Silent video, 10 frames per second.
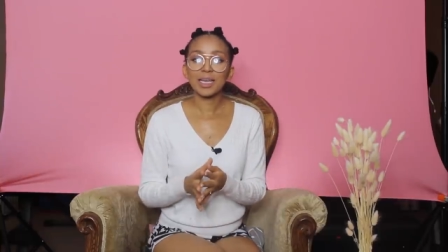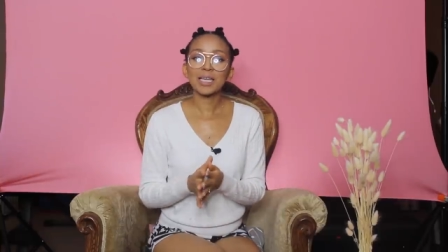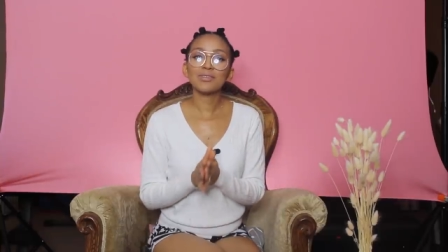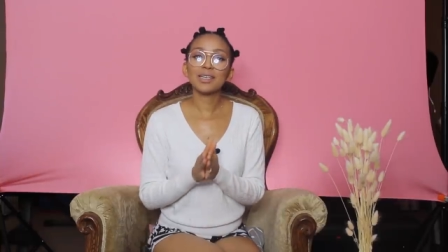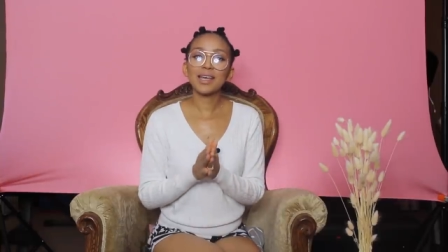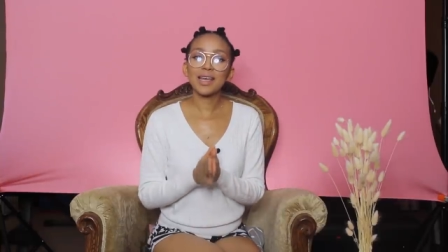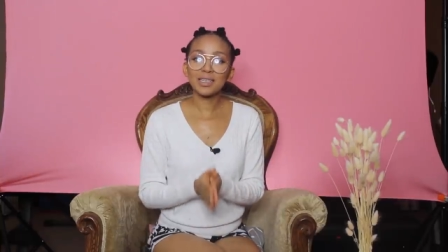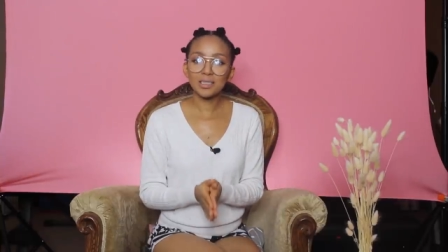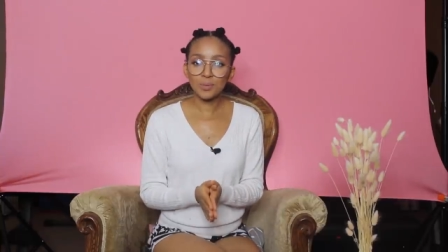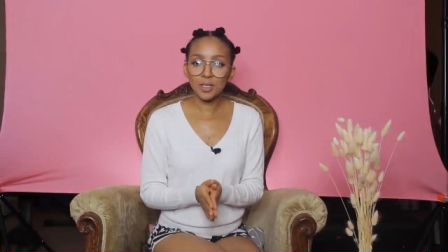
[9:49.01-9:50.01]
Even
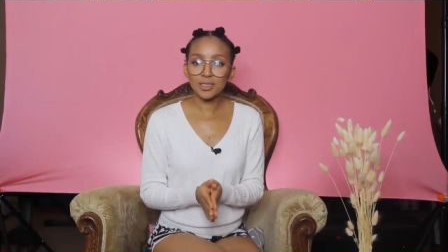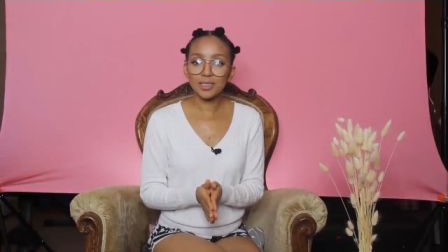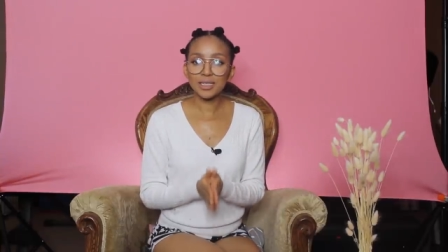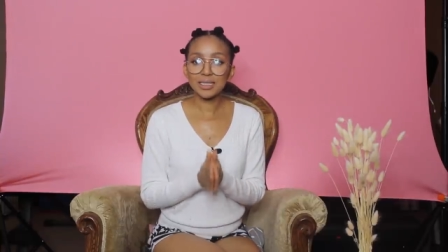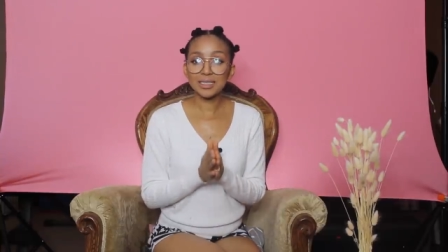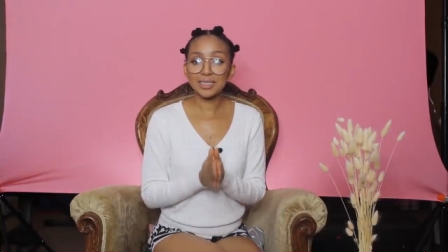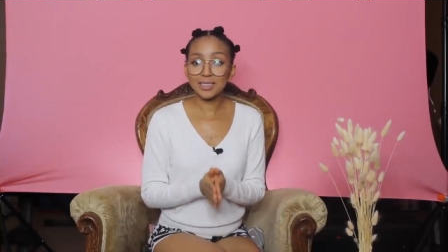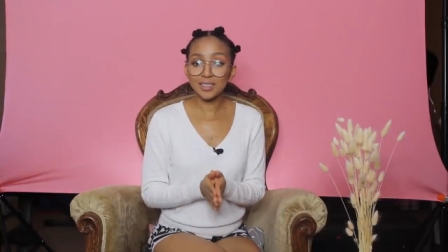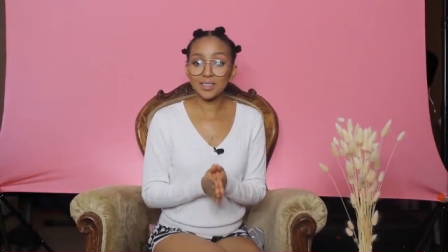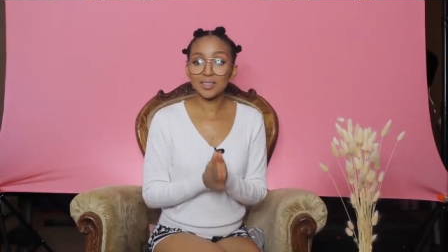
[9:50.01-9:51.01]
experts
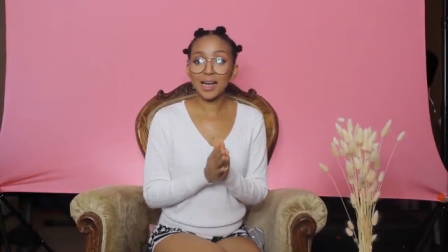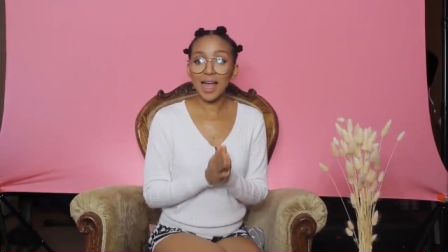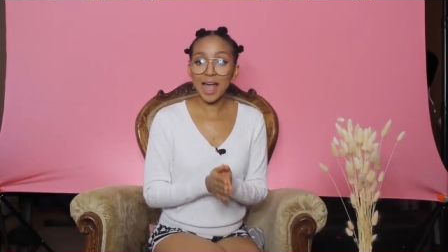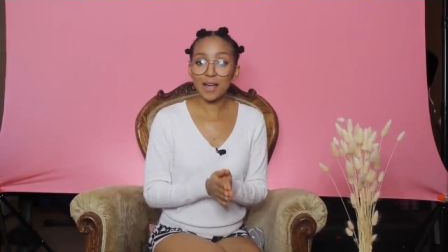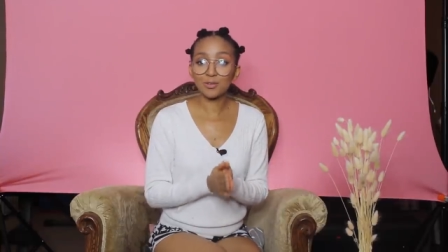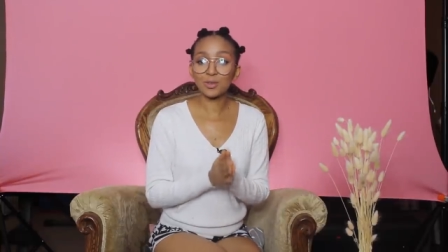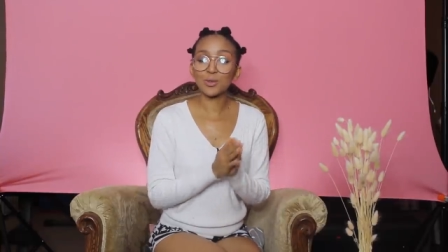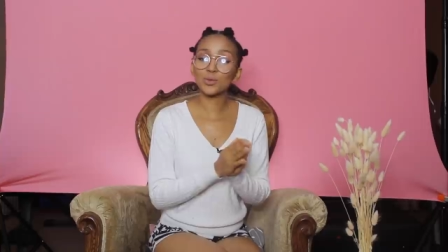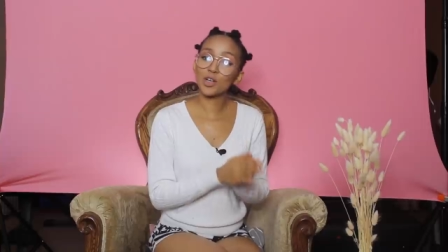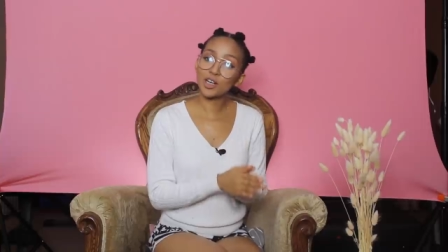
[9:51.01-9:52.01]
still have
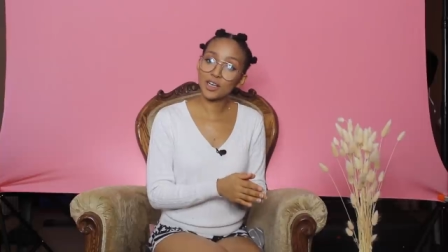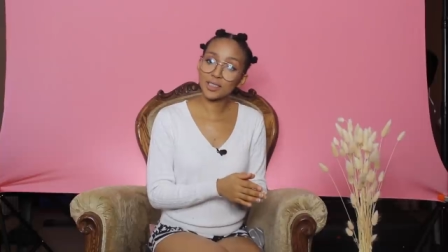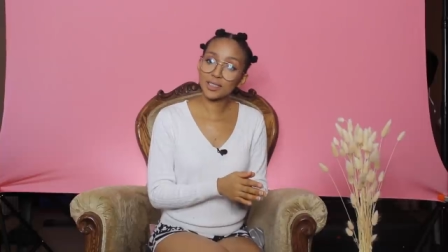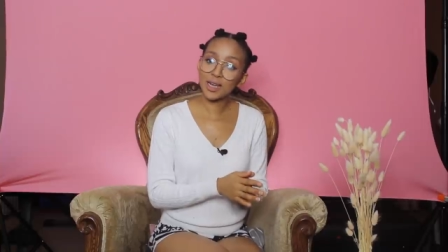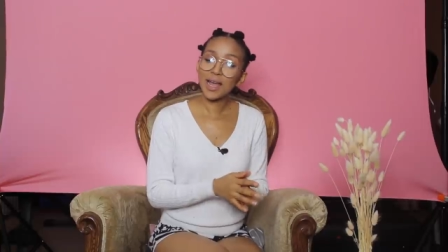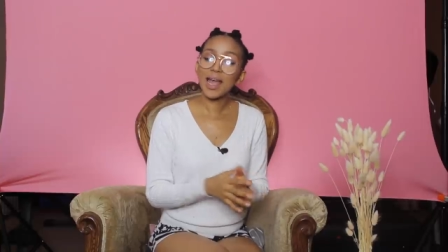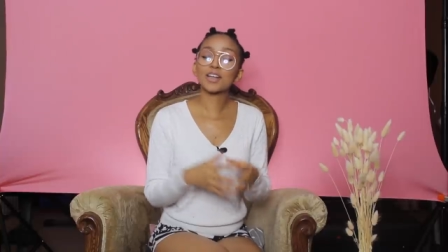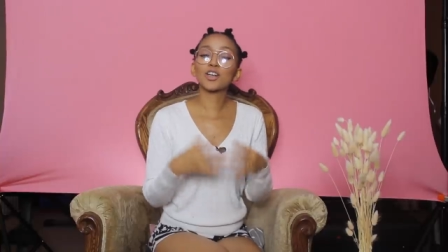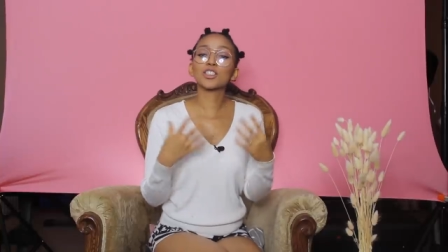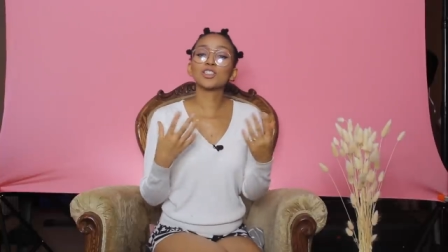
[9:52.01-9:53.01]
to learn
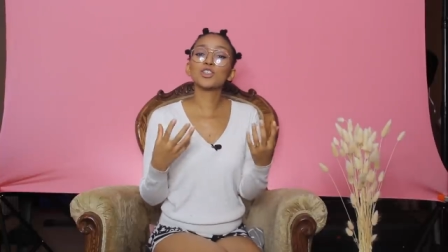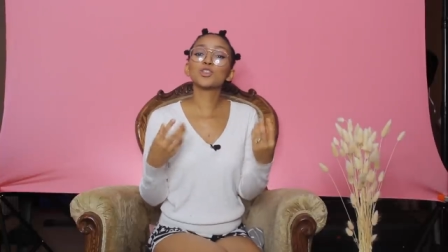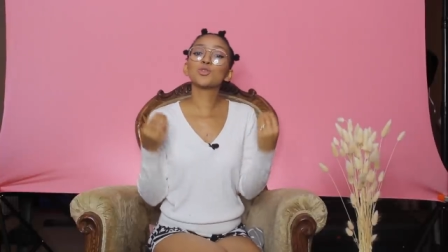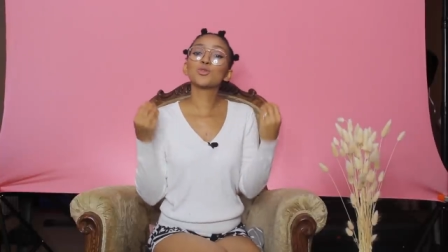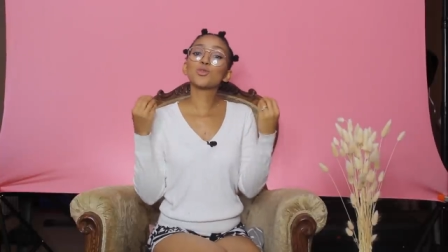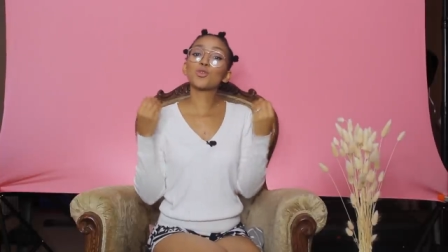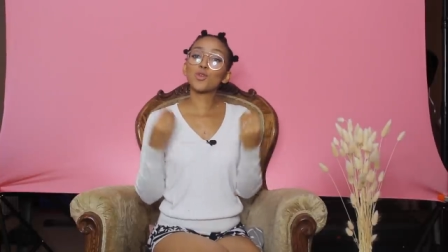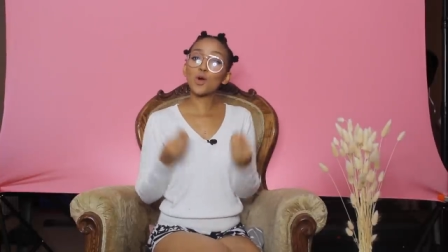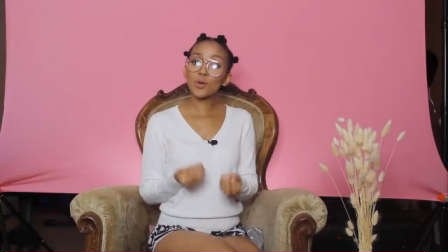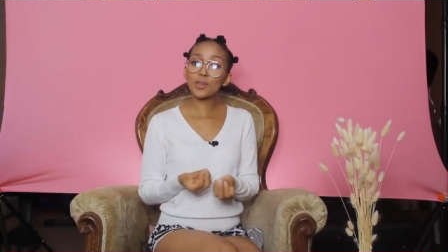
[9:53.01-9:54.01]
and continue to
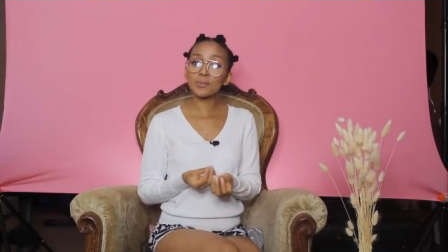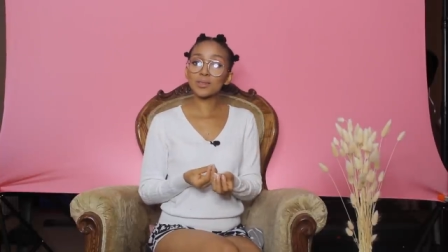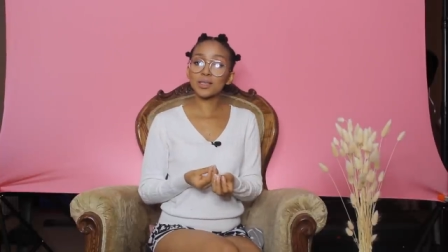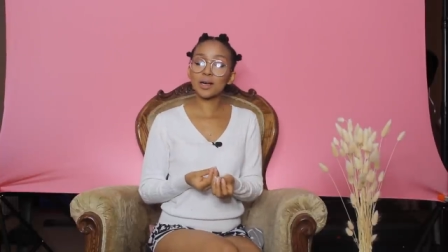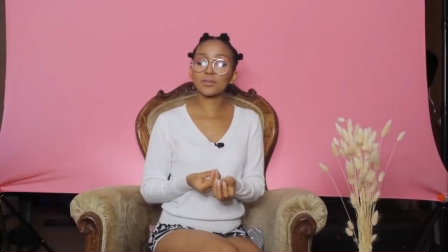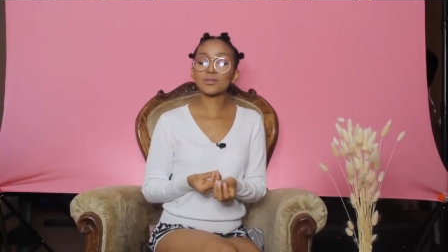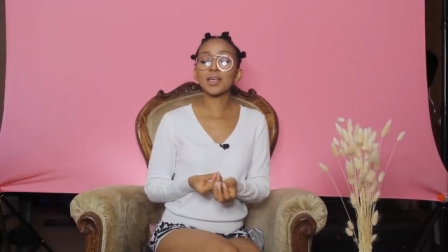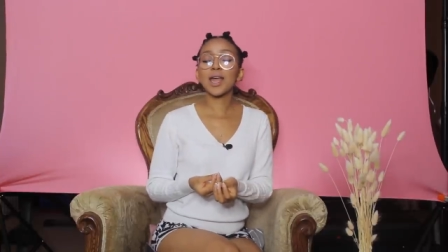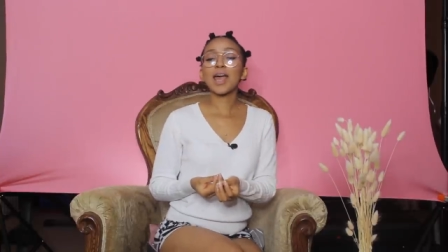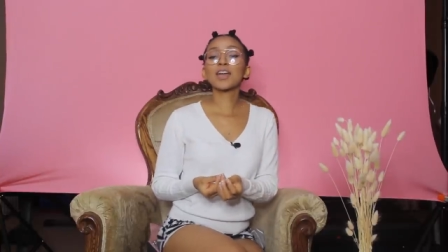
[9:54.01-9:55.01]
grow
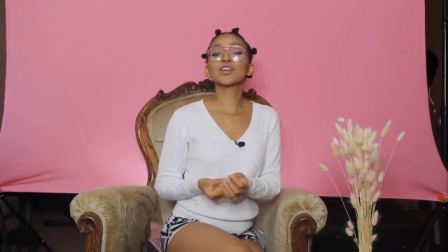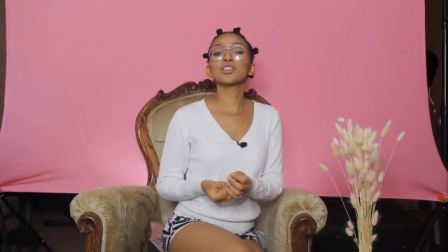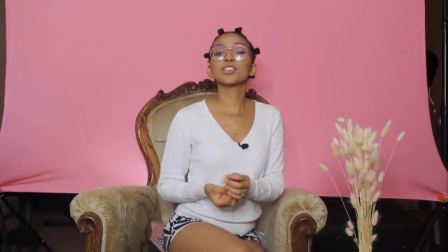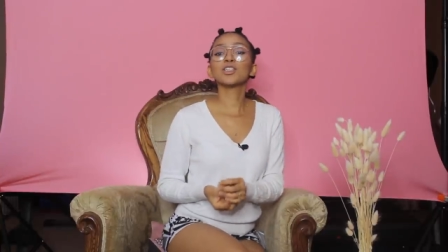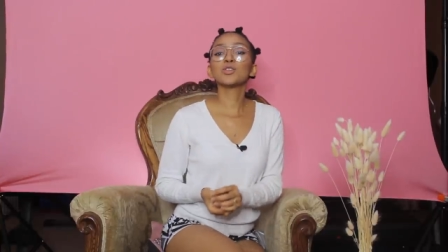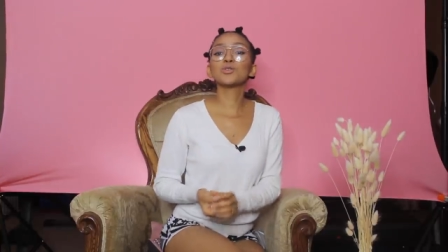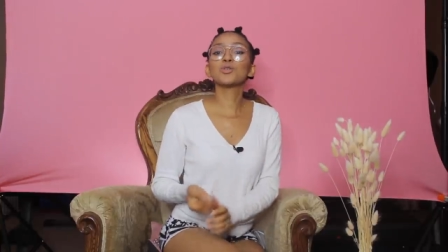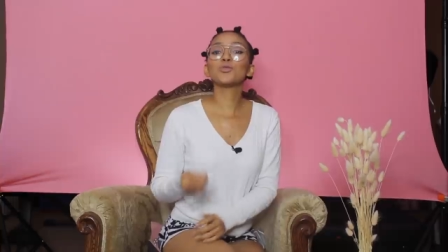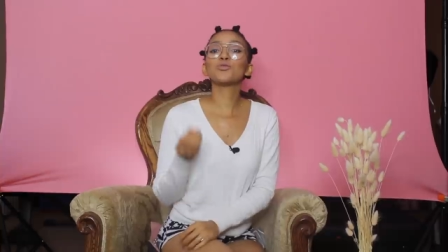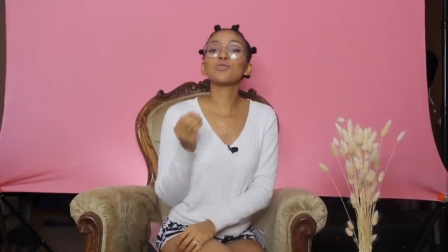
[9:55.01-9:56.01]
themselves and continue
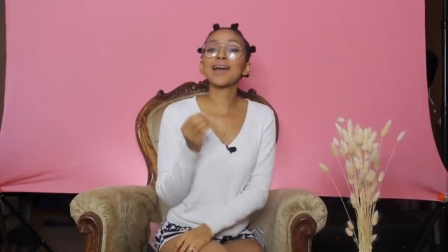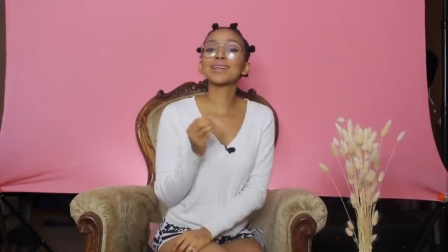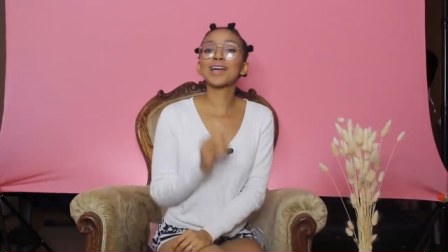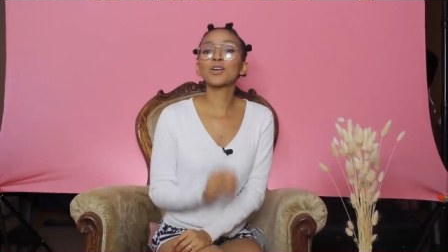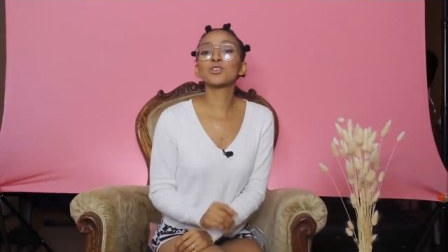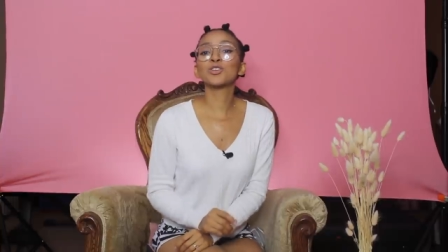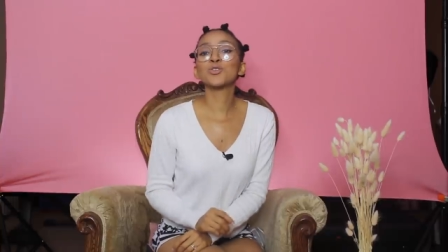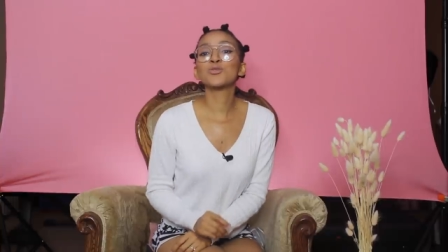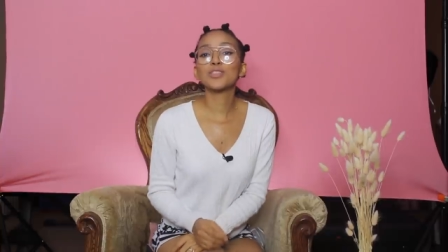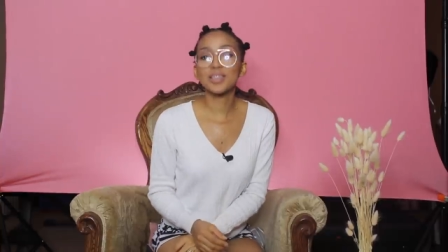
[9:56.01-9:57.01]
to find out
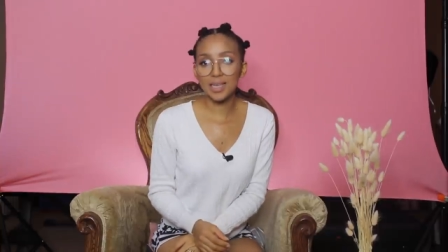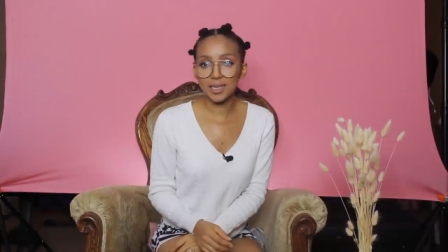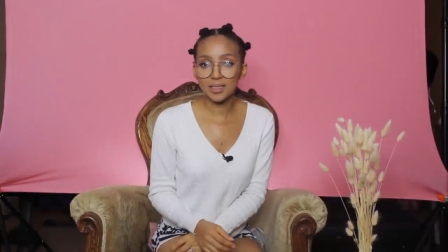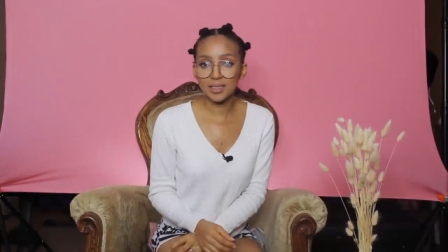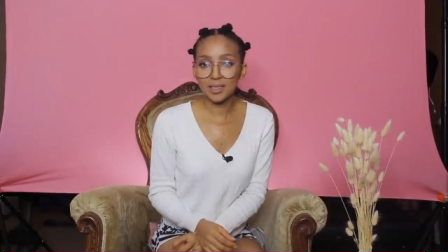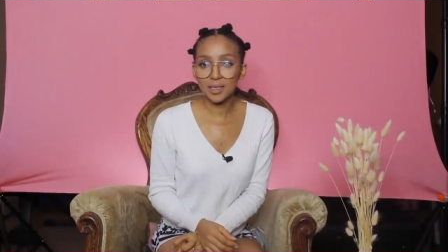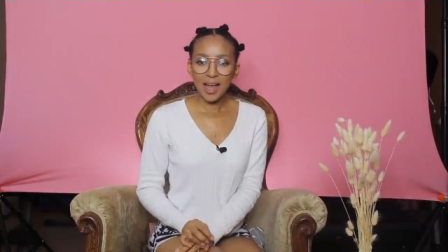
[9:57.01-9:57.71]
new things.